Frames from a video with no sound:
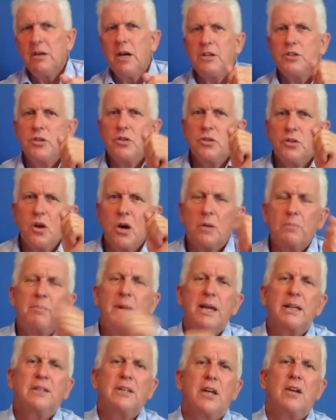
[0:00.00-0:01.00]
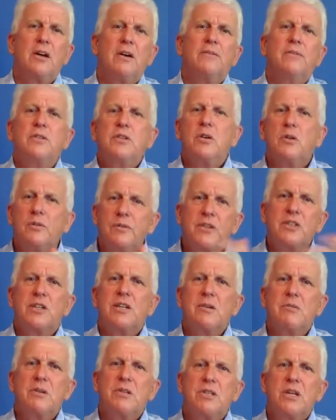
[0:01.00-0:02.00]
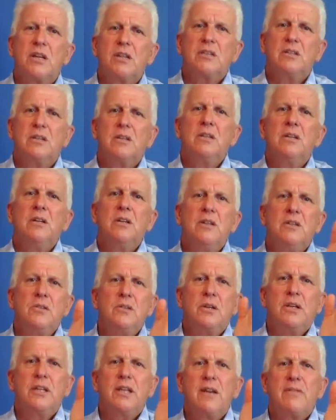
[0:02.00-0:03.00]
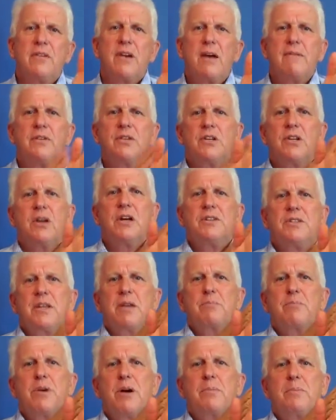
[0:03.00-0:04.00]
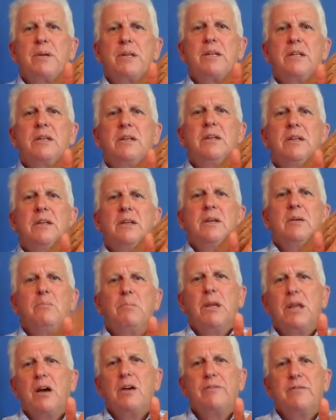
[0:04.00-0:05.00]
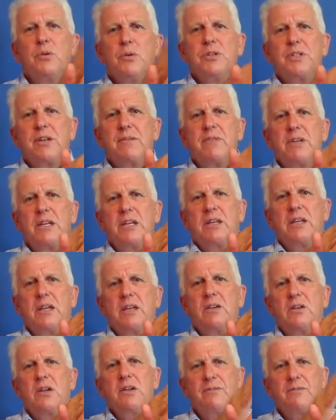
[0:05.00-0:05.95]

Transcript: and you knock back that offer, you officially reject it, you can never advertise that property below 470 again.